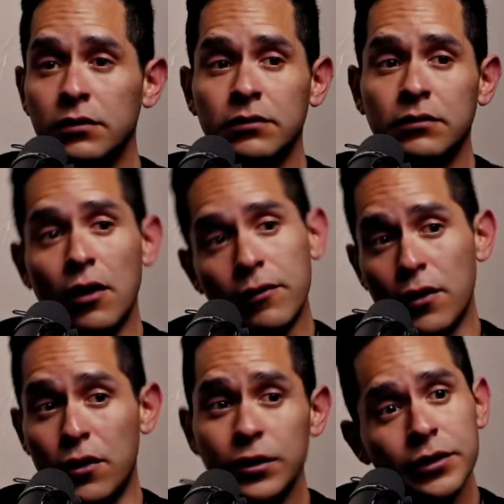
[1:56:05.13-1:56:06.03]
of
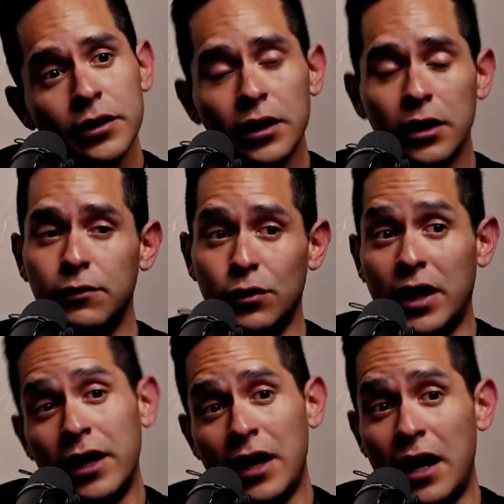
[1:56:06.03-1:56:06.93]
course, if
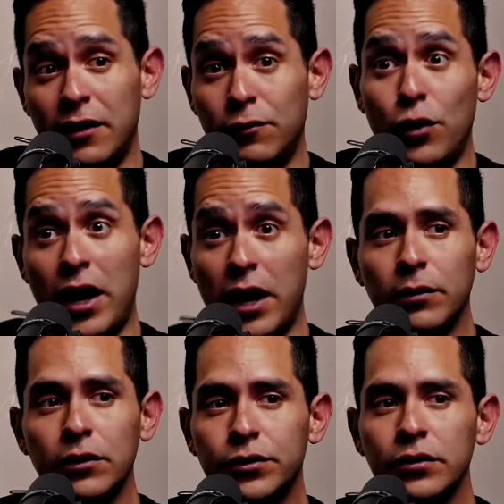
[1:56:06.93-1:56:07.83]
you're
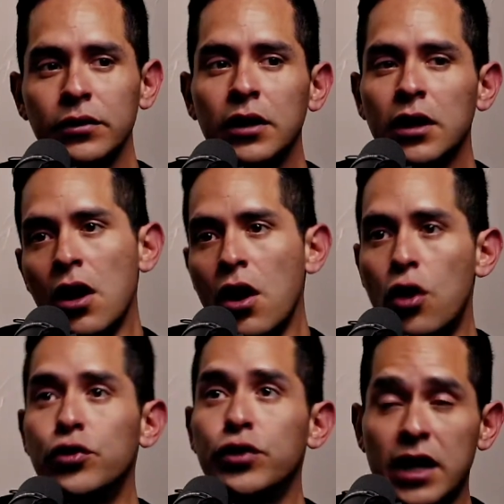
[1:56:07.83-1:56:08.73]
able to, or
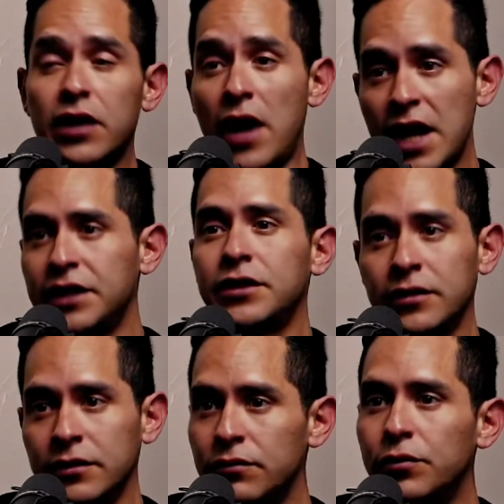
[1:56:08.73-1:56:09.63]
you can crash
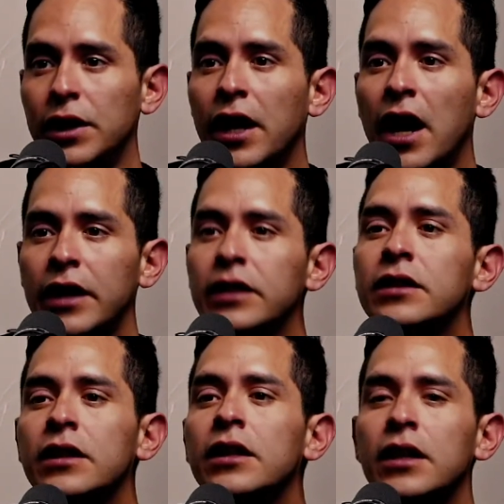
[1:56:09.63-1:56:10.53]
really hard
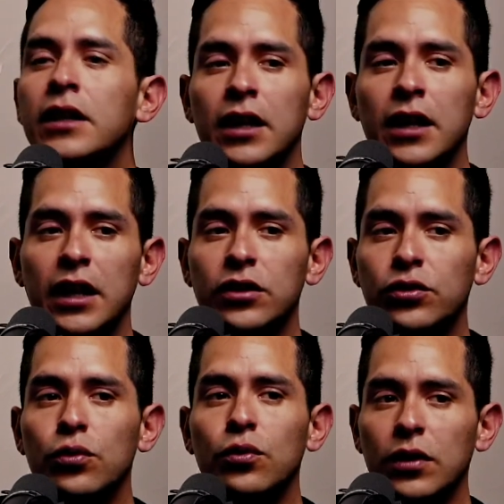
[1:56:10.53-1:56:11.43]

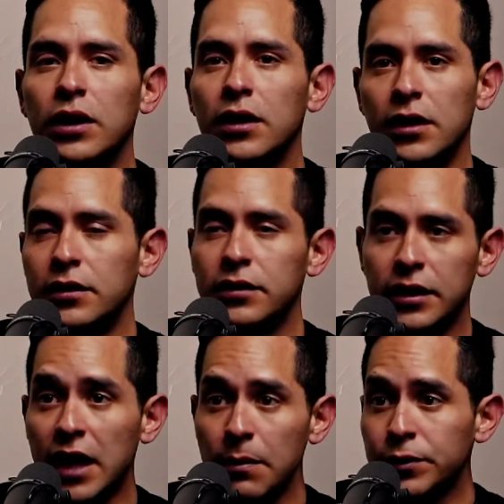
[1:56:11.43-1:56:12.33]
into the
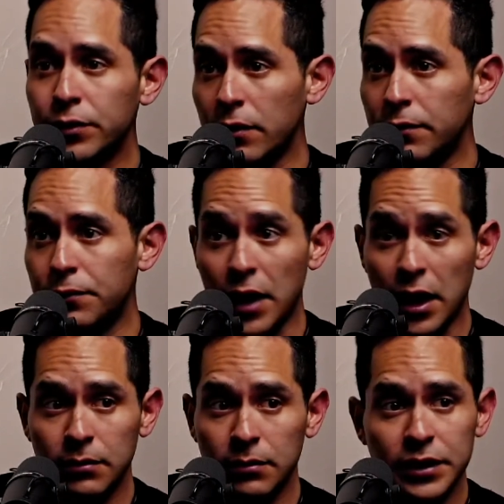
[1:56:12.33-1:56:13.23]
depths of
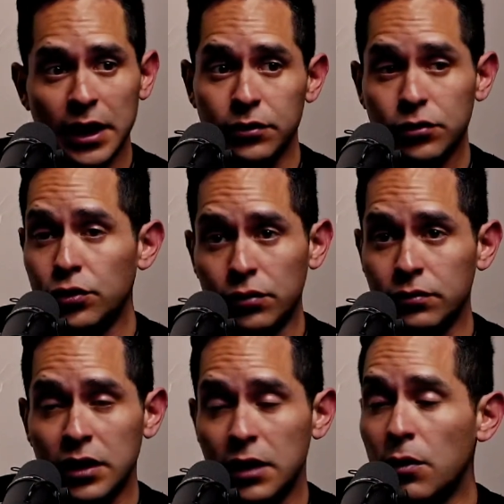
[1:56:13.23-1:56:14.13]
realm that you don't
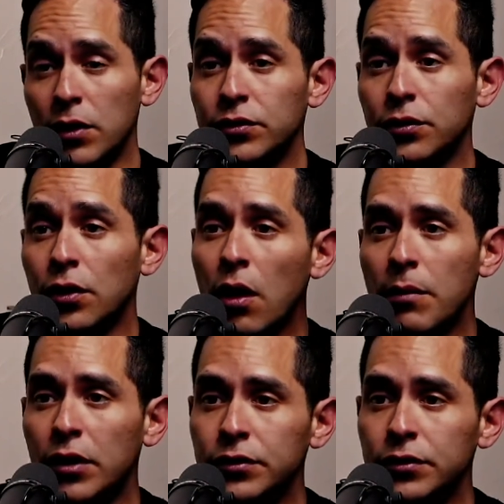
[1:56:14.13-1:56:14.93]
even want to know about.